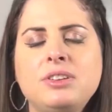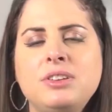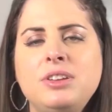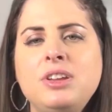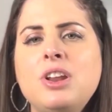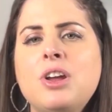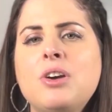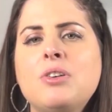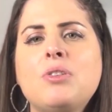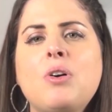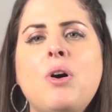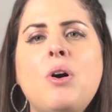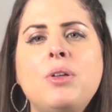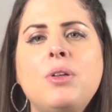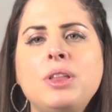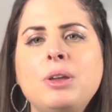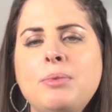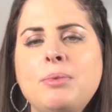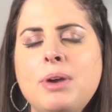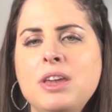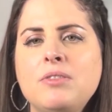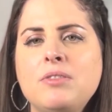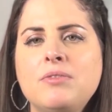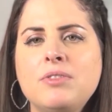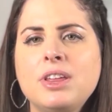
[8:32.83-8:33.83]
The only
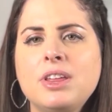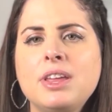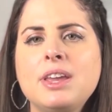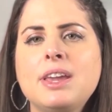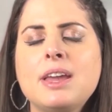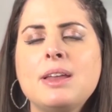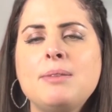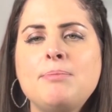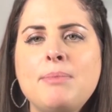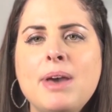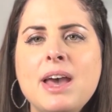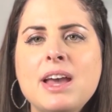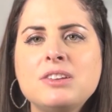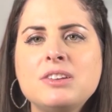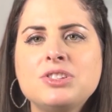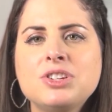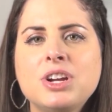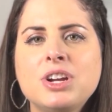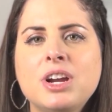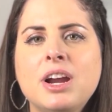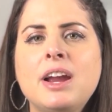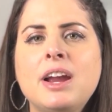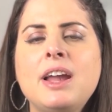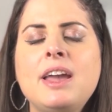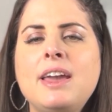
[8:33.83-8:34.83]
way you really can
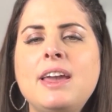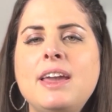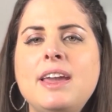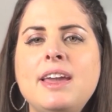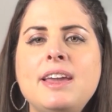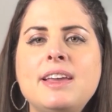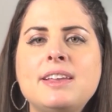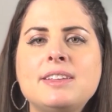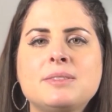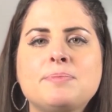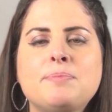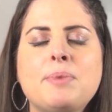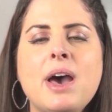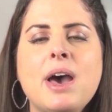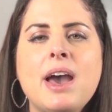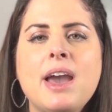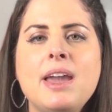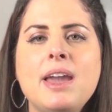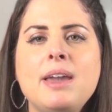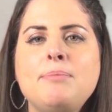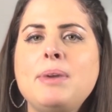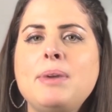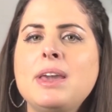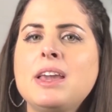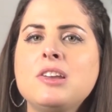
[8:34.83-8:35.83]
measure is
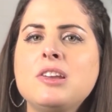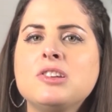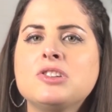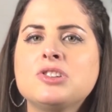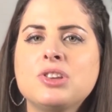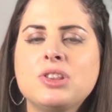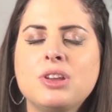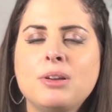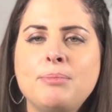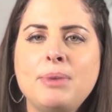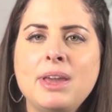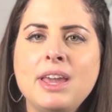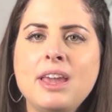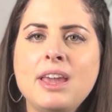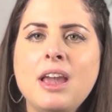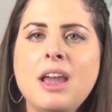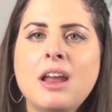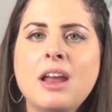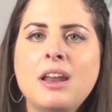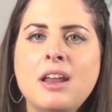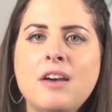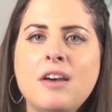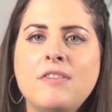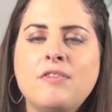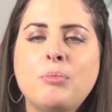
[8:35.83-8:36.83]
by making sure they're making
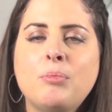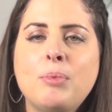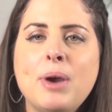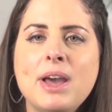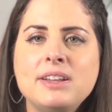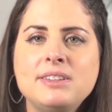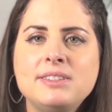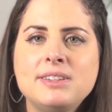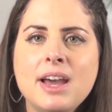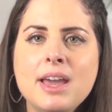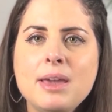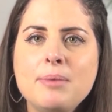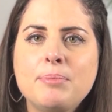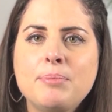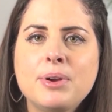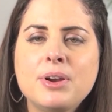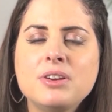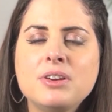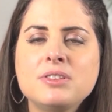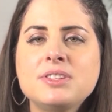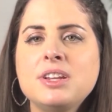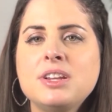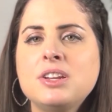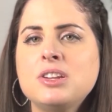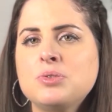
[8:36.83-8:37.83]
enough wet
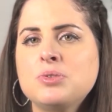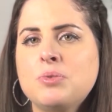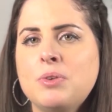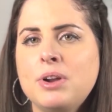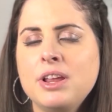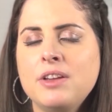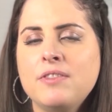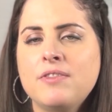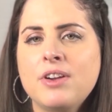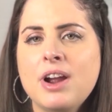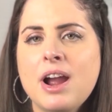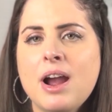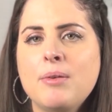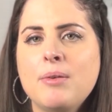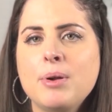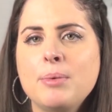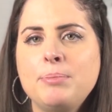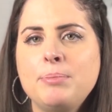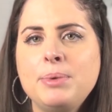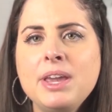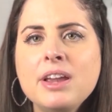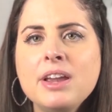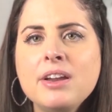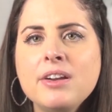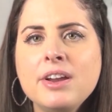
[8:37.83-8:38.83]
diapers in a 24-hour
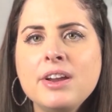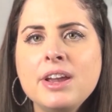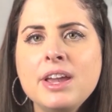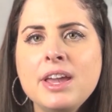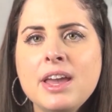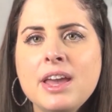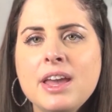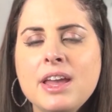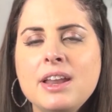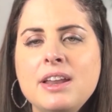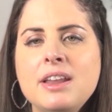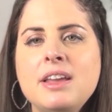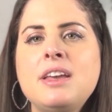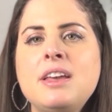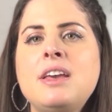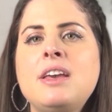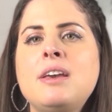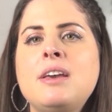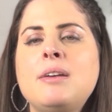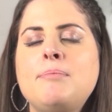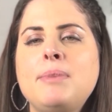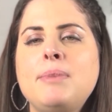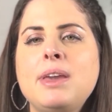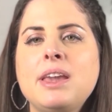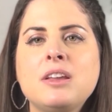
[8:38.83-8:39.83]
period,
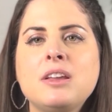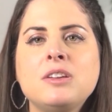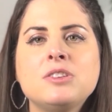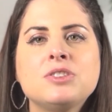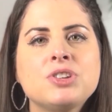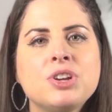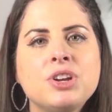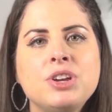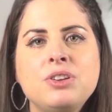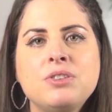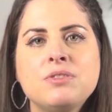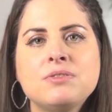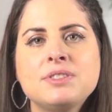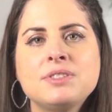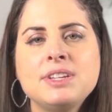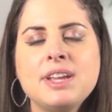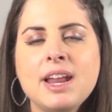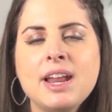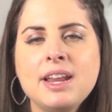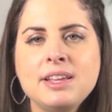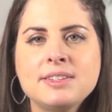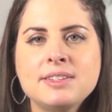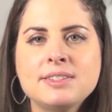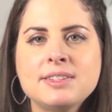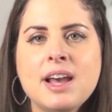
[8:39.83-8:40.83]
making sure you don't see
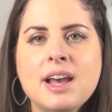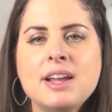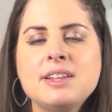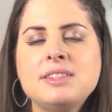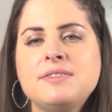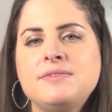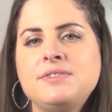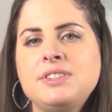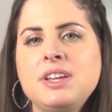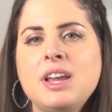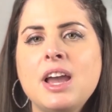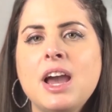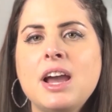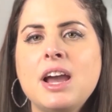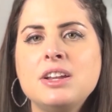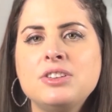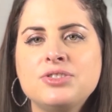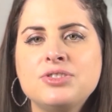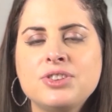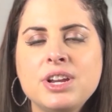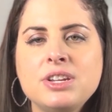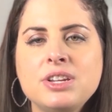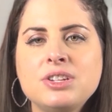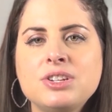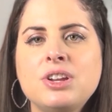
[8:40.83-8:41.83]
any signs of
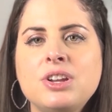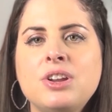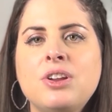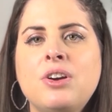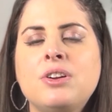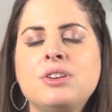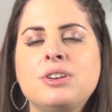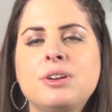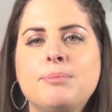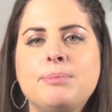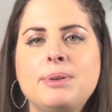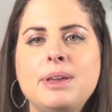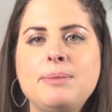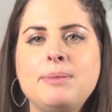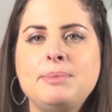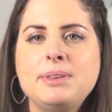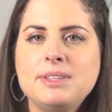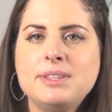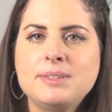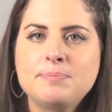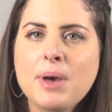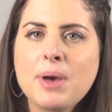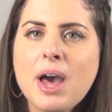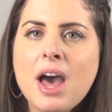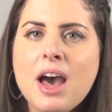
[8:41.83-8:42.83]
dehydration on your
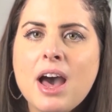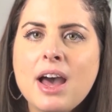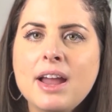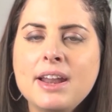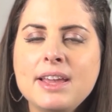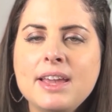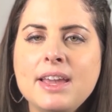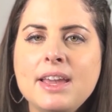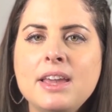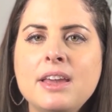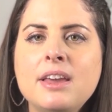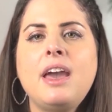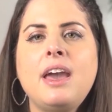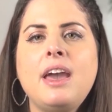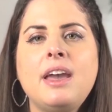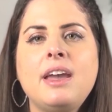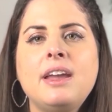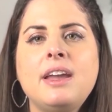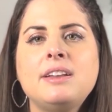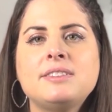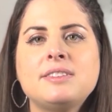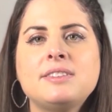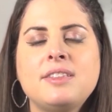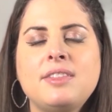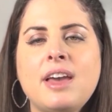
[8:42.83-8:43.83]
baby's body,
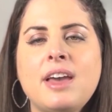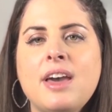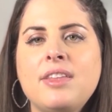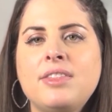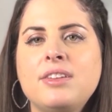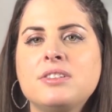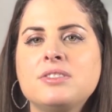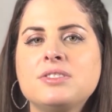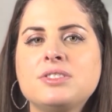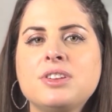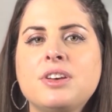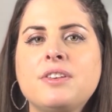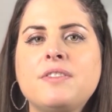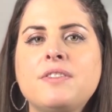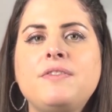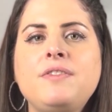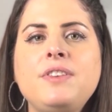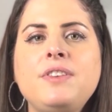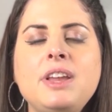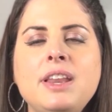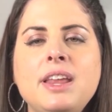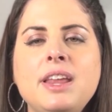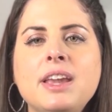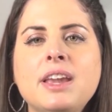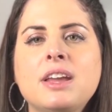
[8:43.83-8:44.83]
and that they're still
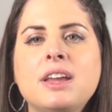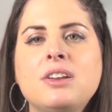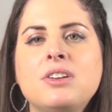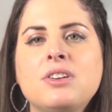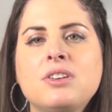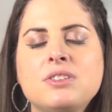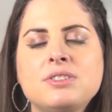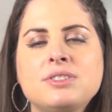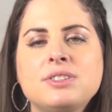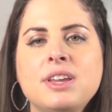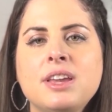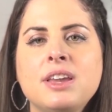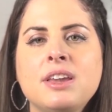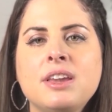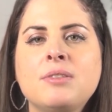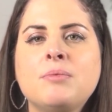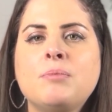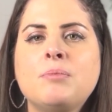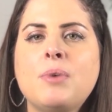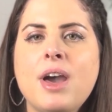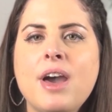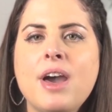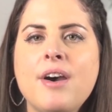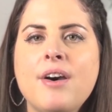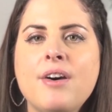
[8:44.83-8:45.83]
feeding and nursing
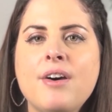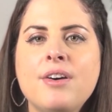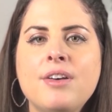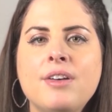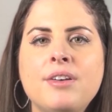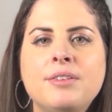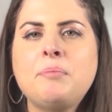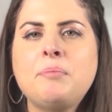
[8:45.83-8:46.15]
well.